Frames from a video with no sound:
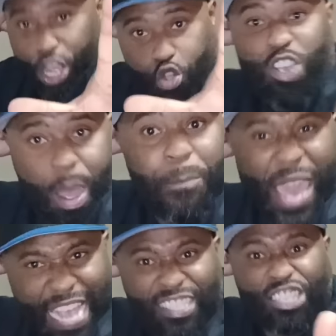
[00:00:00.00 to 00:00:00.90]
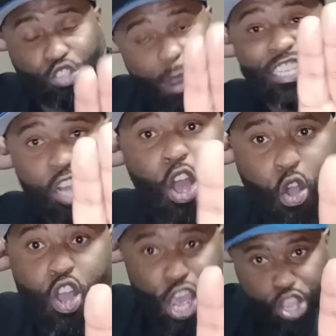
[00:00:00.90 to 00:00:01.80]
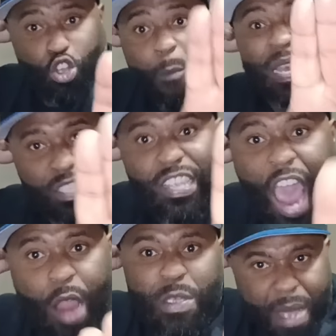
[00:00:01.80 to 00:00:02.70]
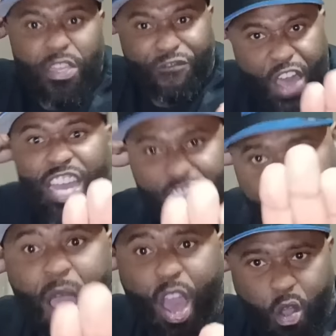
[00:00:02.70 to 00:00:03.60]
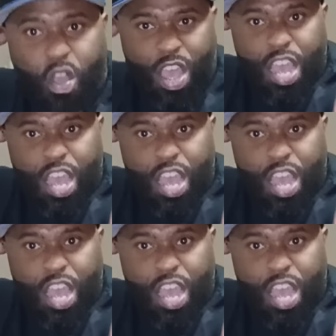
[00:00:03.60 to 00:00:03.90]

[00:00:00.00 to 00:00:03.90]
You come past this threshold, you gonna be sorry, motherfucker. Come on.